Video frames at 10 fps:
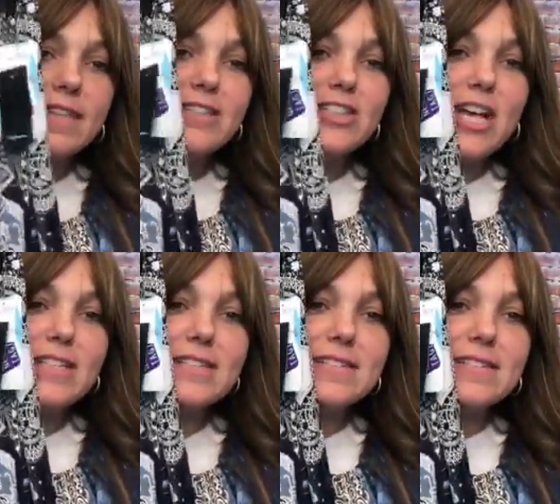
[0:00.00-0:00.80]
It's
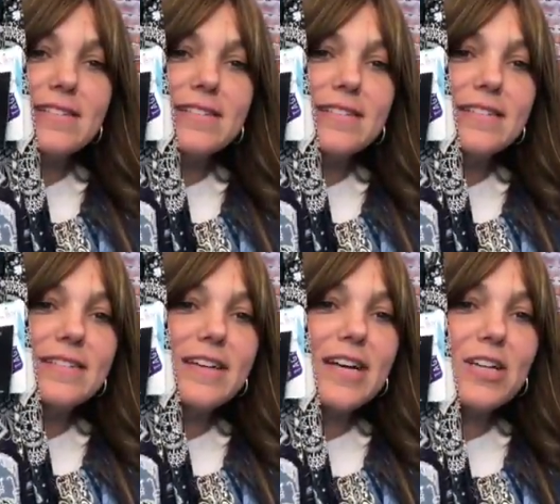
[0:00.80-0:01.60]
just
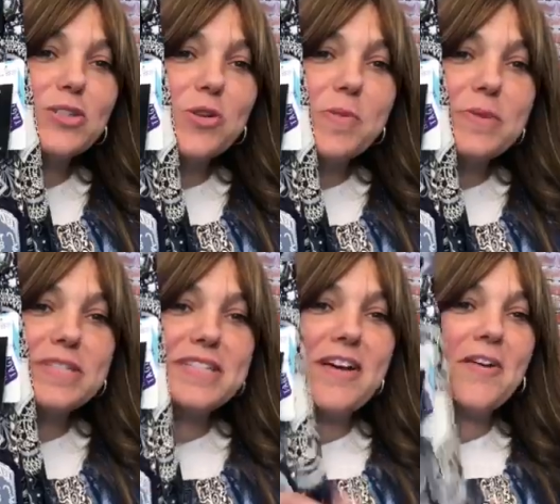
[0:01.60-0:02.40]
an adorable
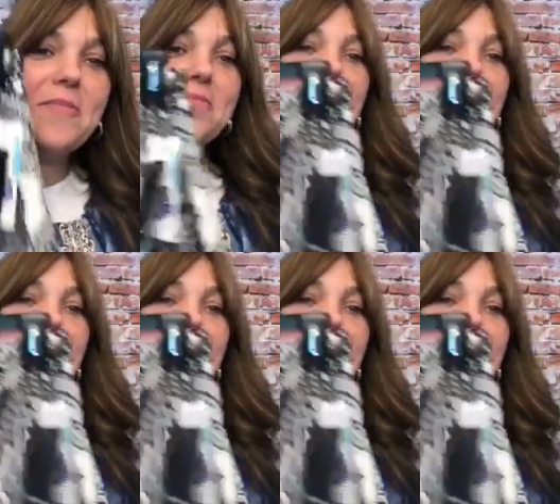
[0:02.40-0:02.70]
detail.